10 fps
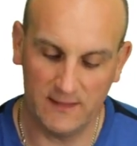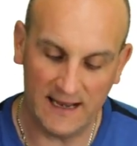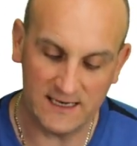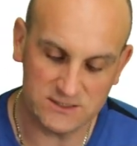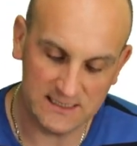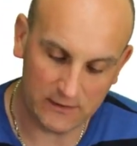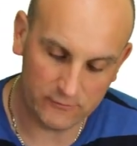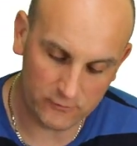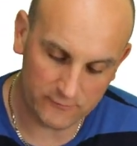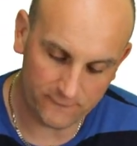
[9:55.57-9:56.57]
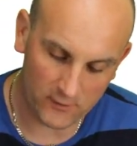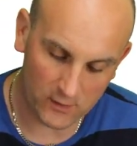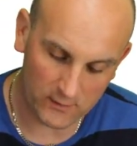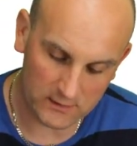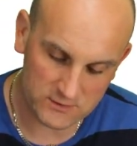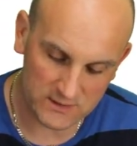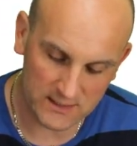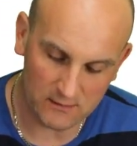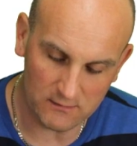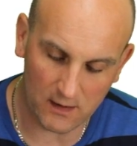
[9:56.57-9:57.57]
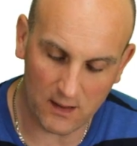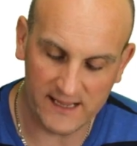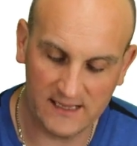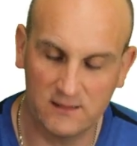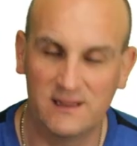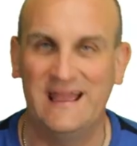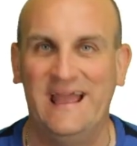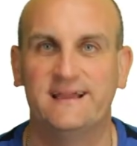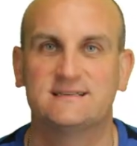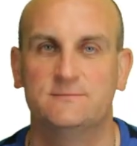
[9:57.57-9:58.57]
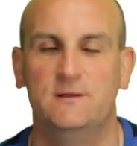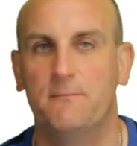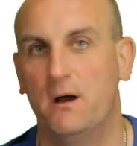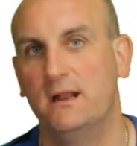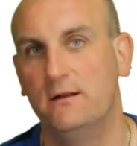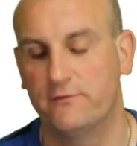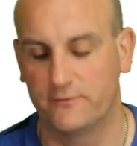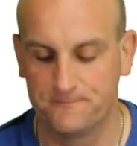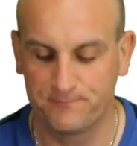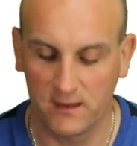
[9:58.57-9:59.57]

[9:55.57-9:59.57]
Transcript: They'll actually now do the following, because we don't like the x to be minus.